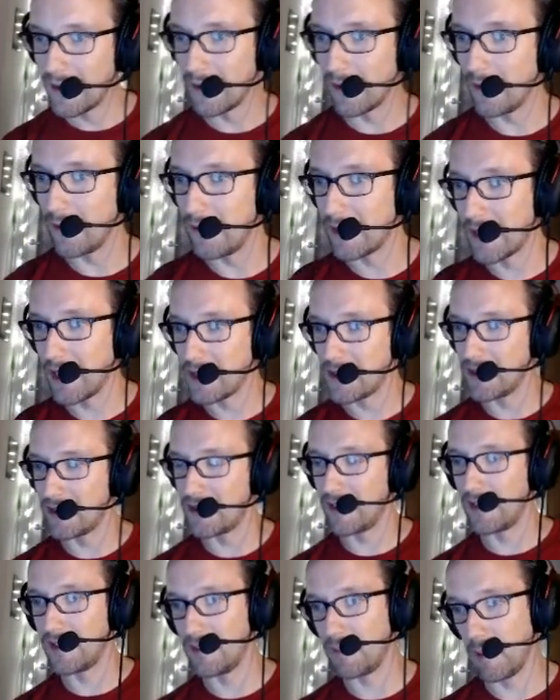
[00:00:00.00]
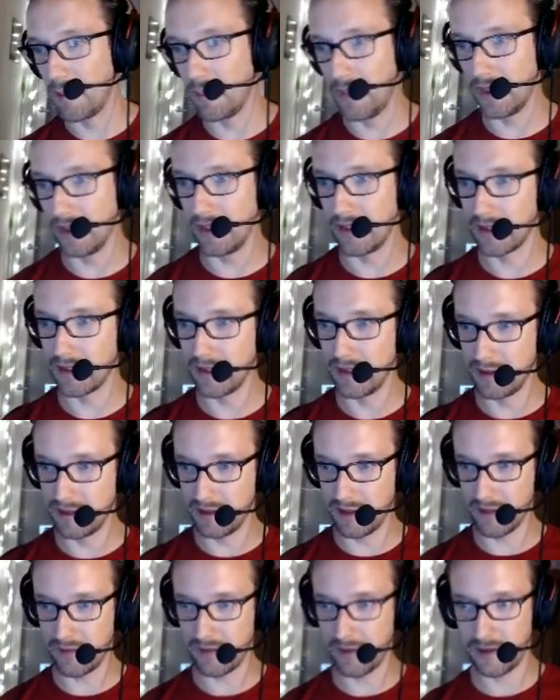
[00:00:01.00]
Notification said it's about building. It is
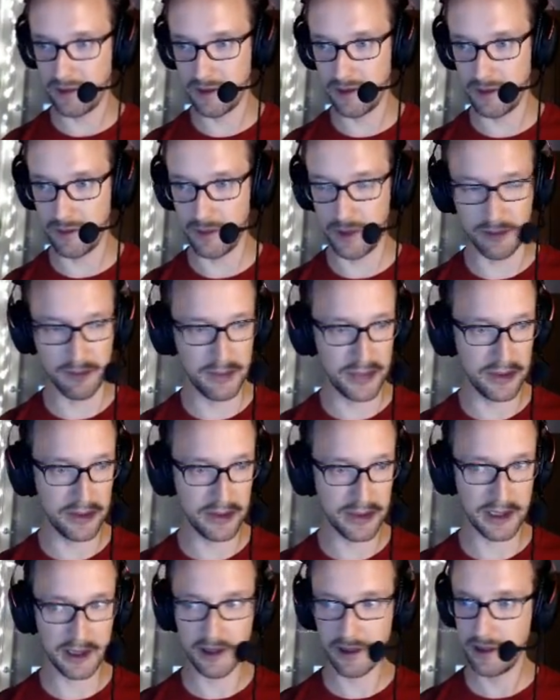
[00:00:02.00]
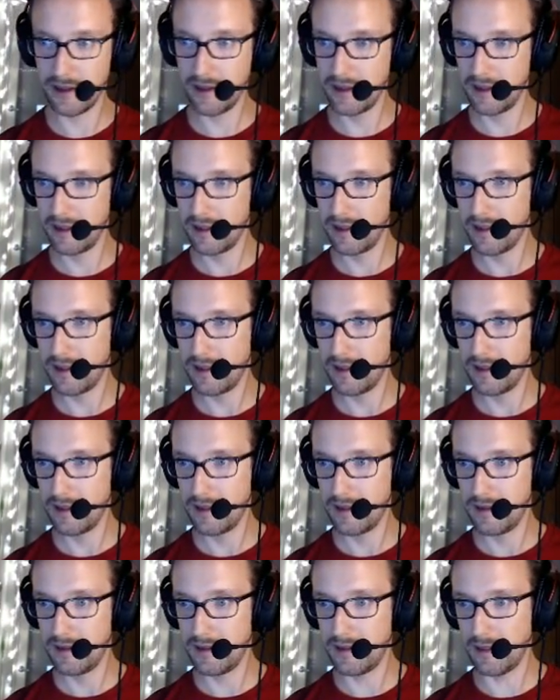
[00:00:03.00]
definitely about building.
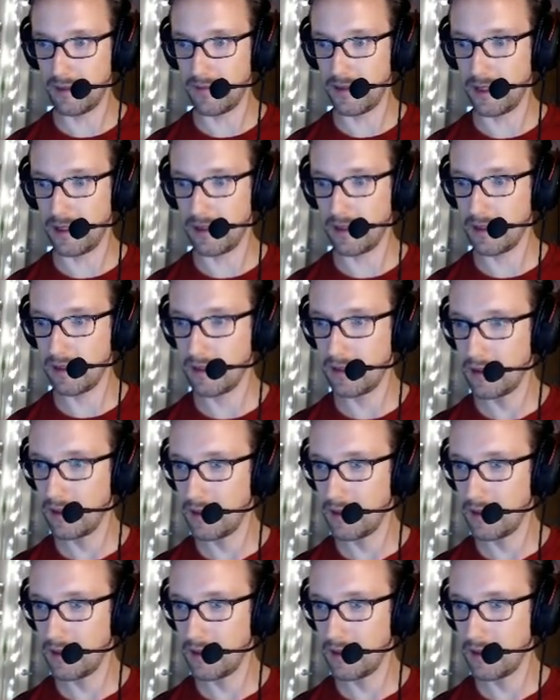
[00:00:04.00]
Definitely.